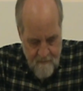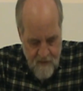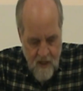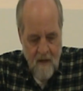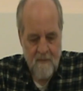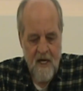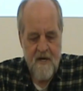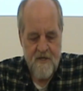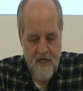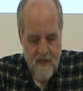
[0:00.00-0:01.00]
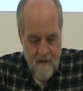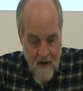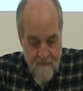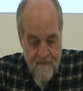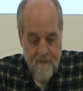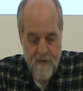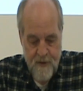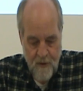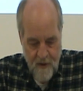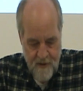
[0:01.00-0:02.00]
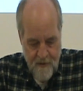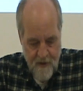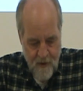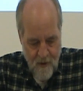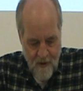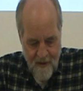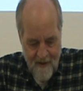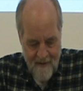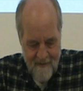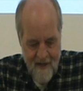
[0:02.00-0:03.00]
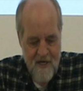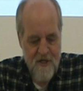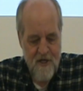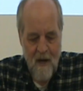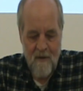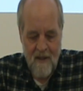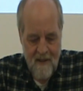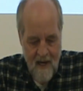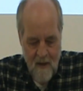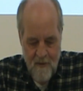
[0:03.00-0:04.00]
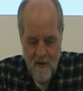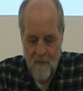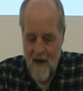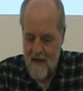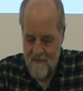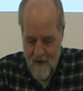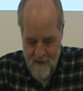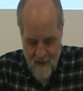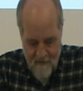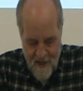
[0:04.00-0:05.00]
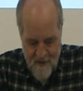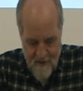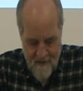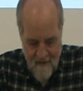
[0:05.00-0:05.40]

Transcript: Come, let us sing for joy to the Lord. Let us shout aloud to the rock of our salvation.